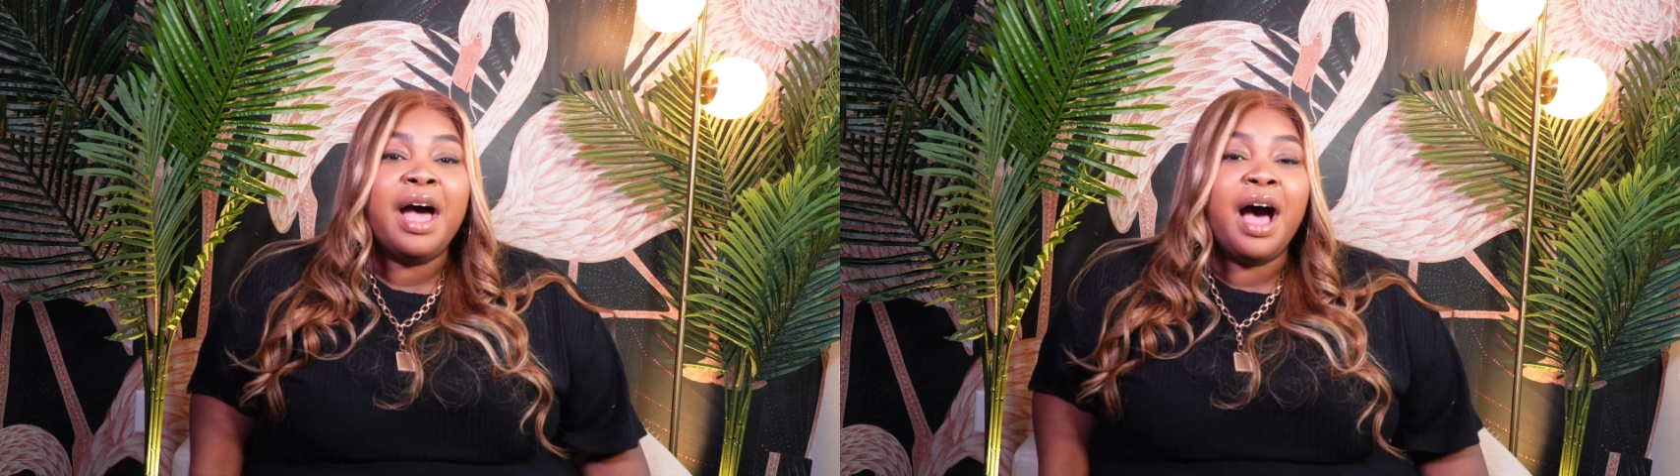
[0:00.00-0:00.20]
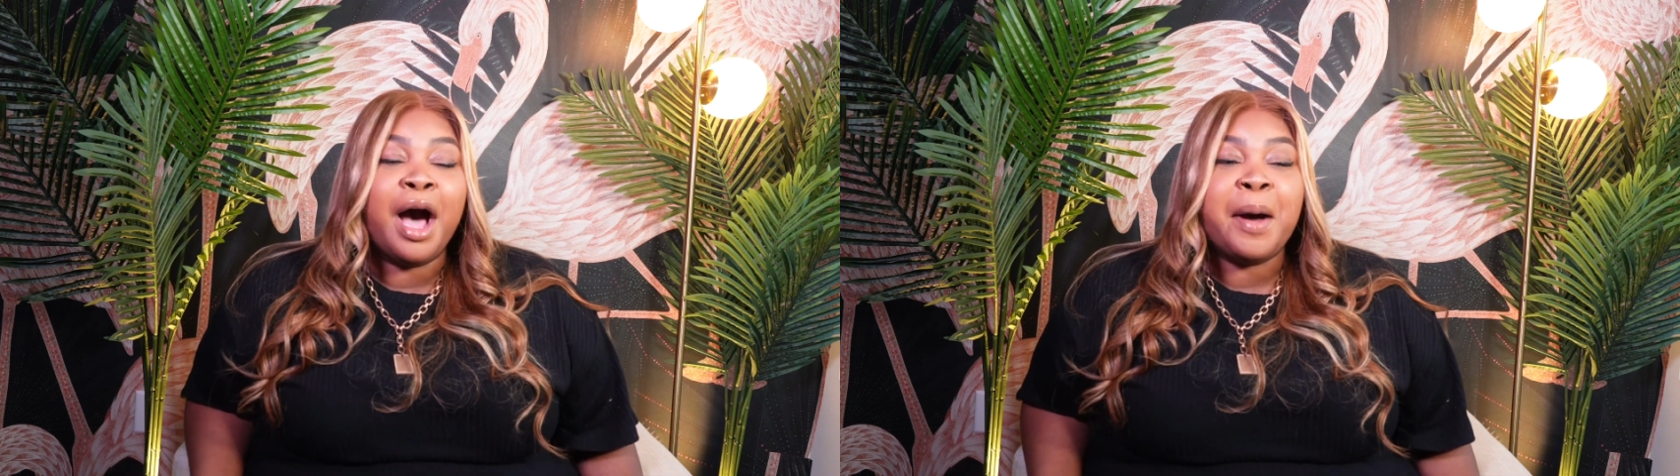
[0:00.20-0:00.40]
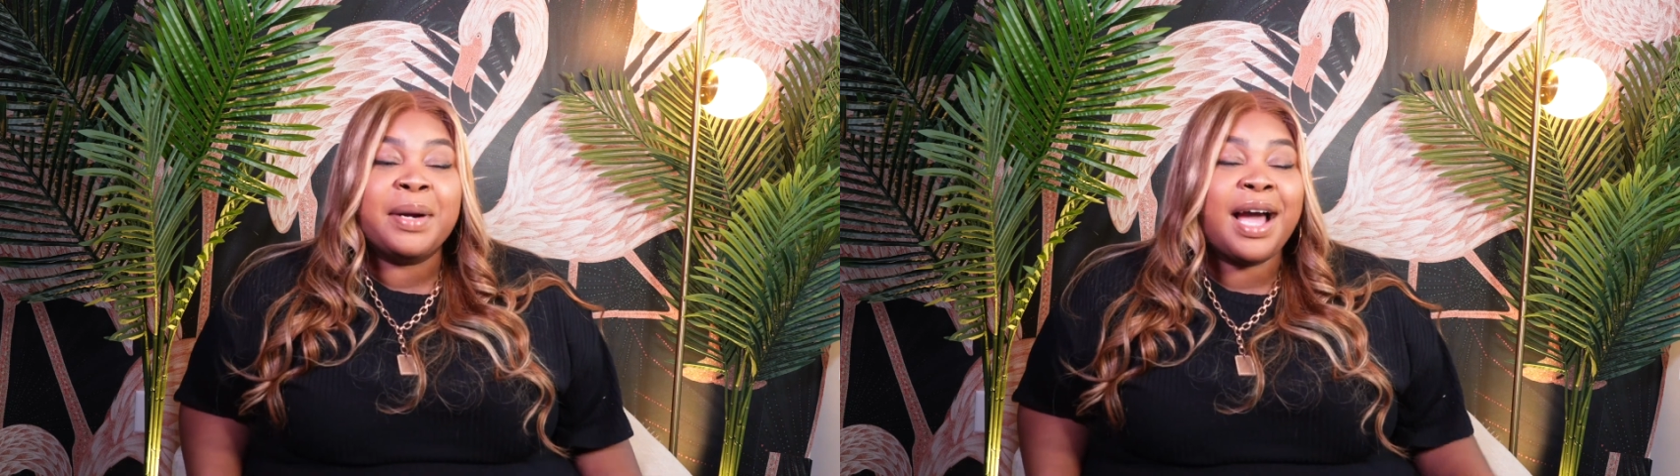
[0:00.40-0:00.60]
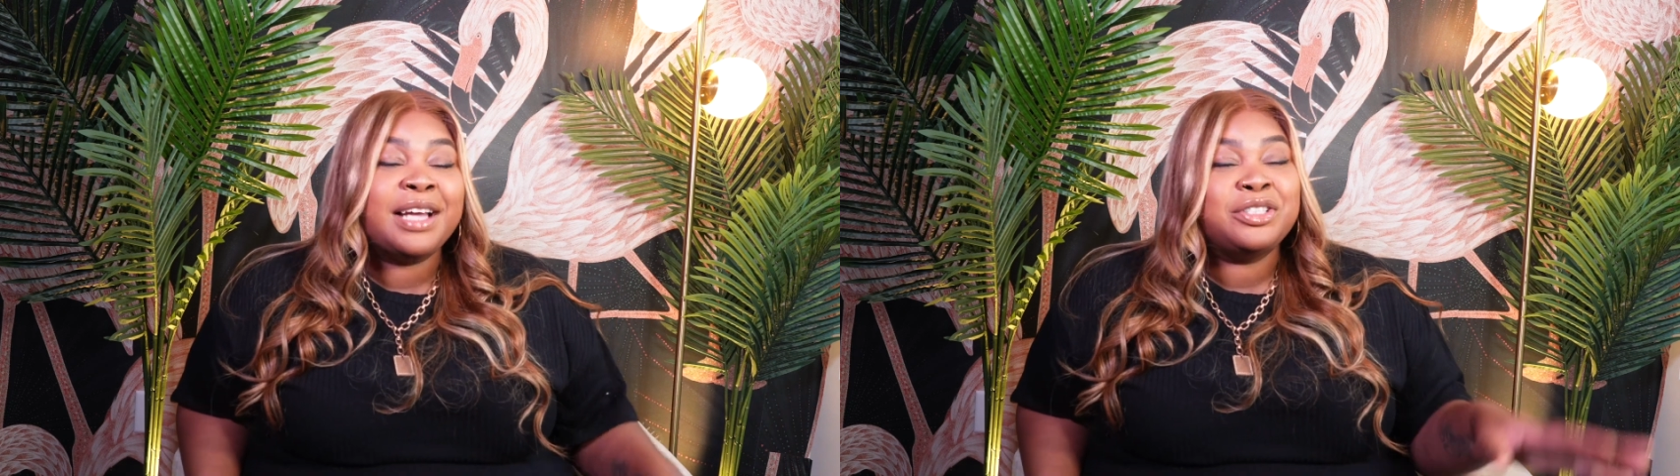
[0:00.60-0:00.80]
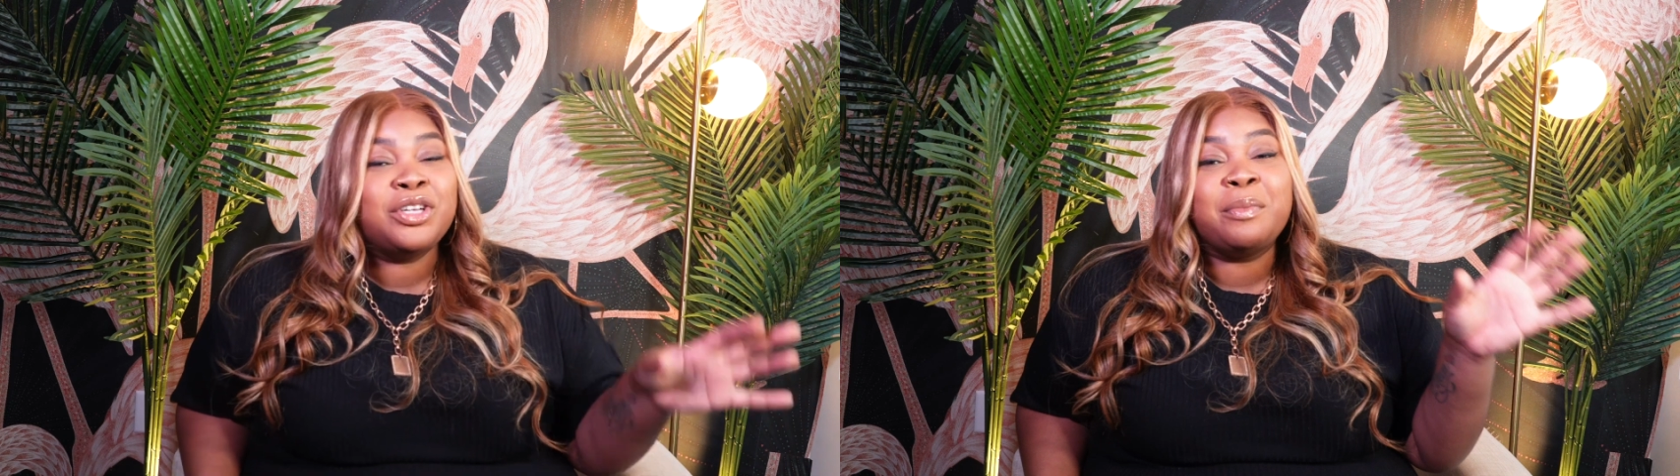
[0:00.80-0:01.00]

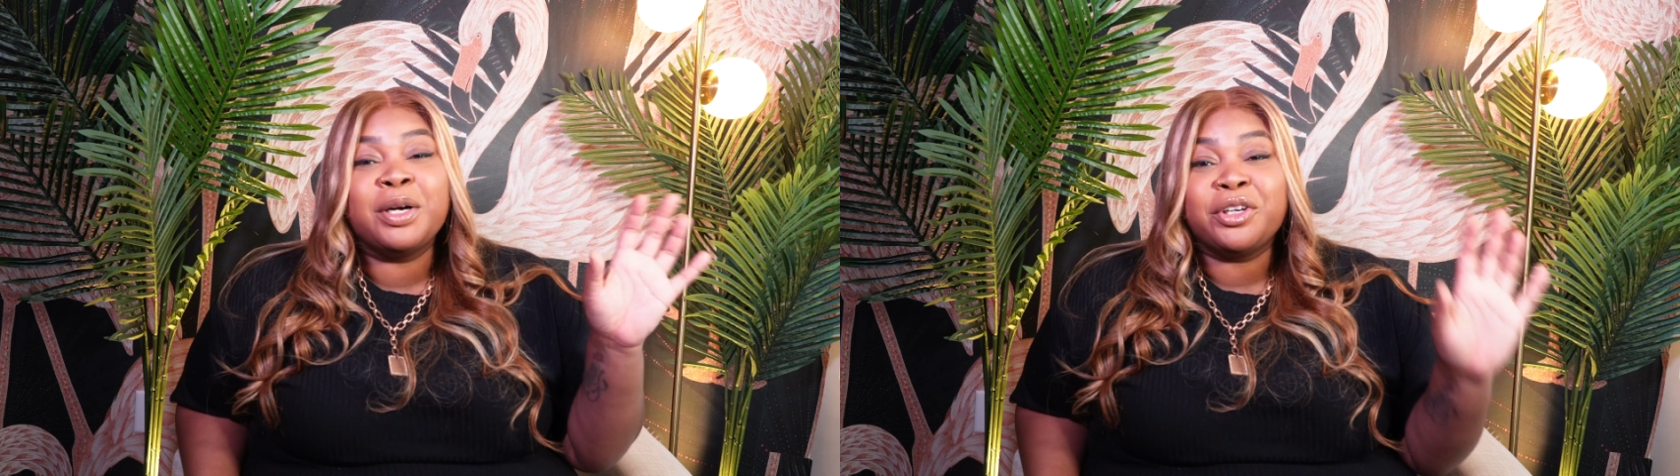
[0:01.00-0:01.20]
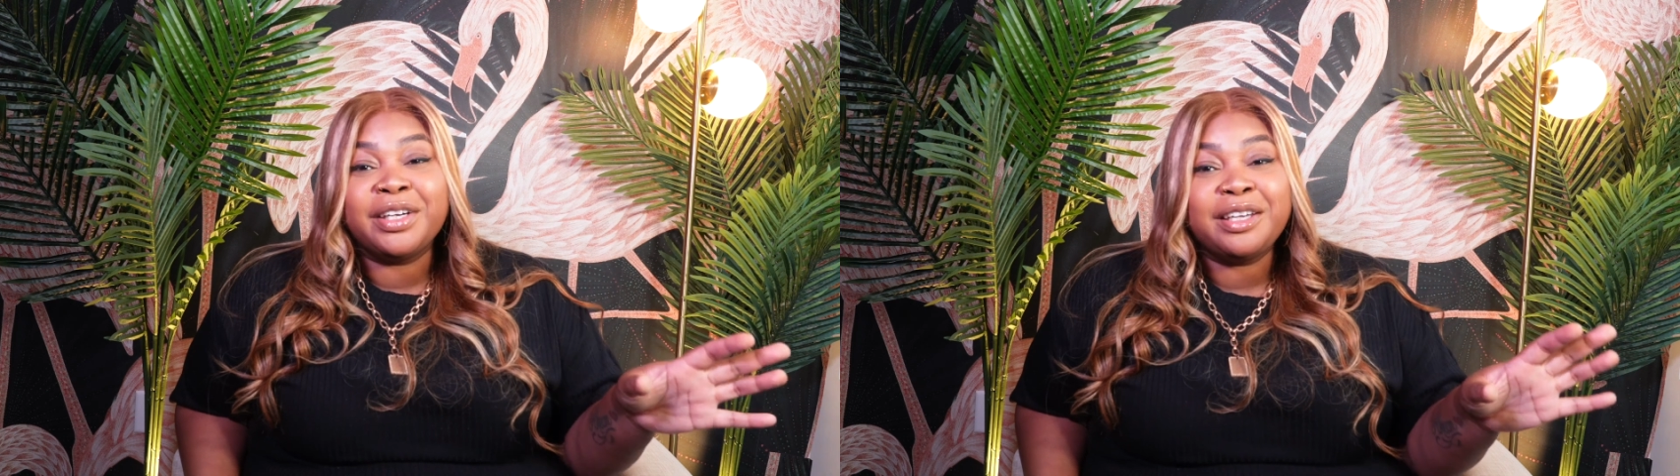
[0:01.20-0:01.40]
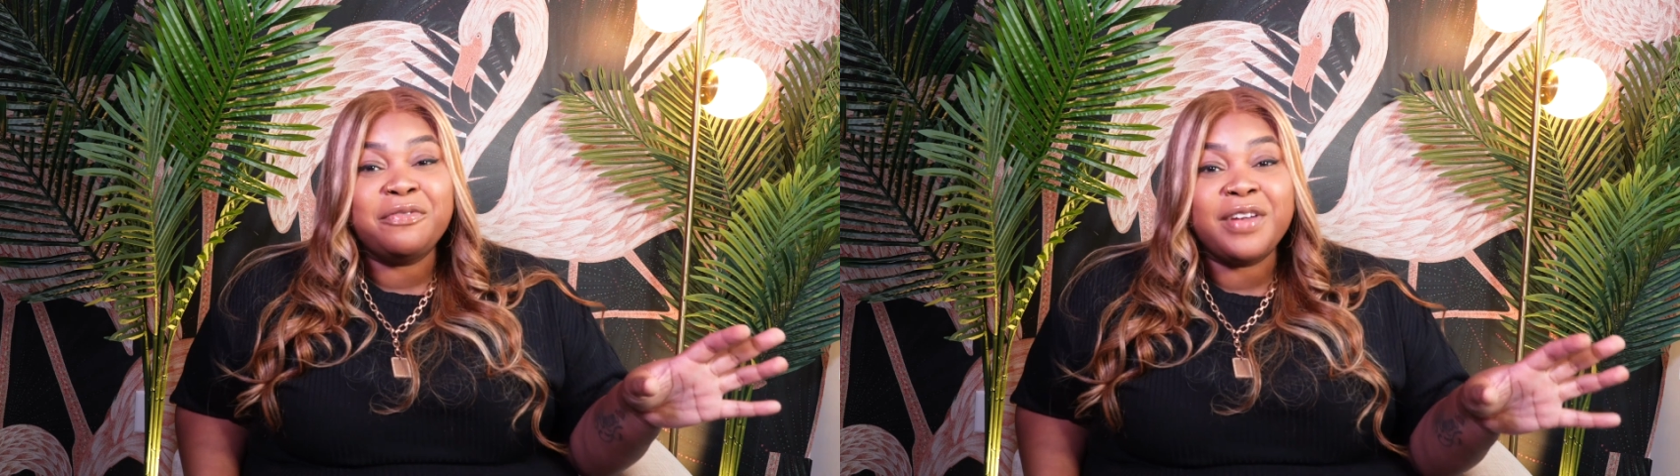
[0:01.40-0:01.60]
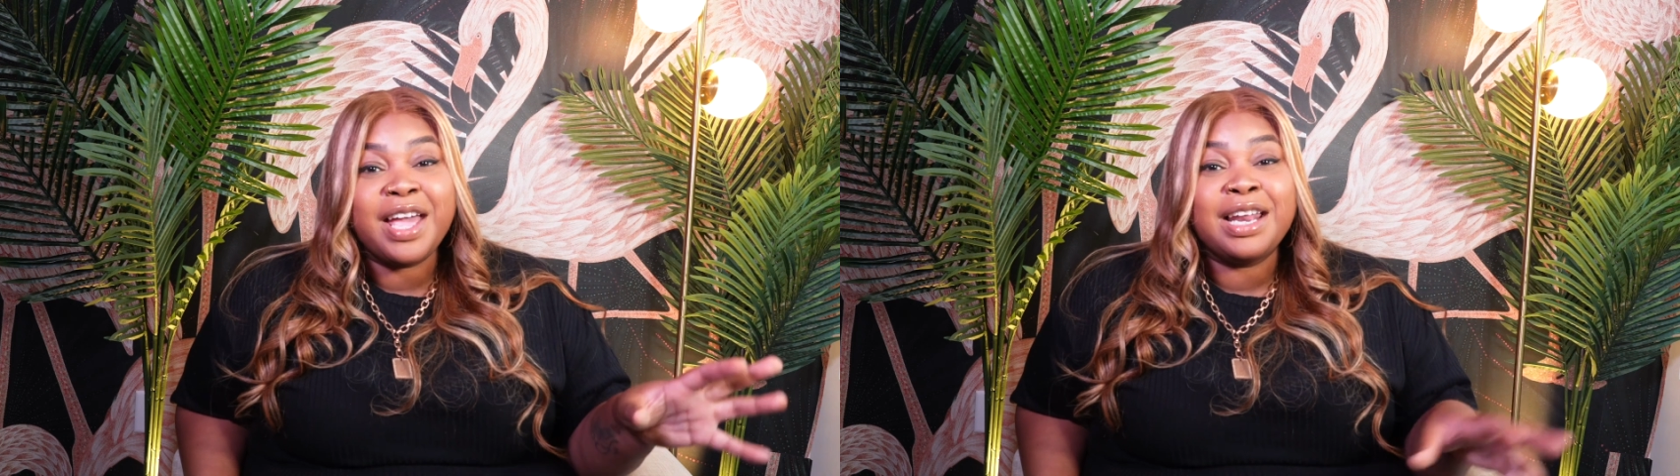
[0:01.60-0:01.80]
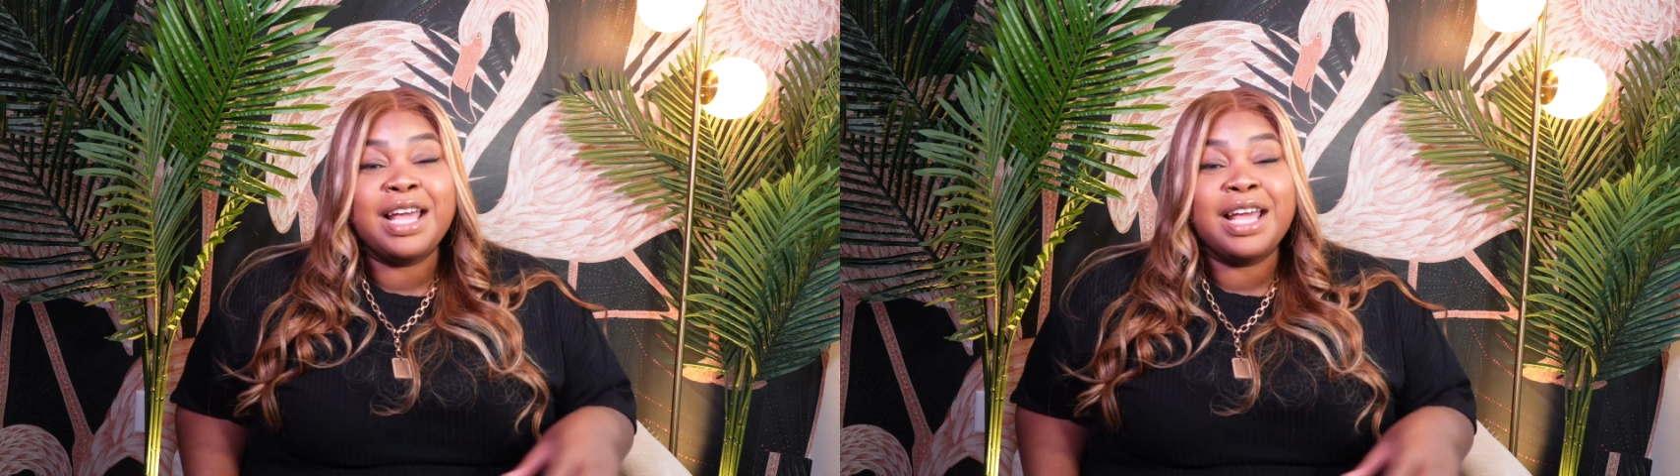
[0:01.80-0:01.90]
Guys, you know I'm a Cricut fan,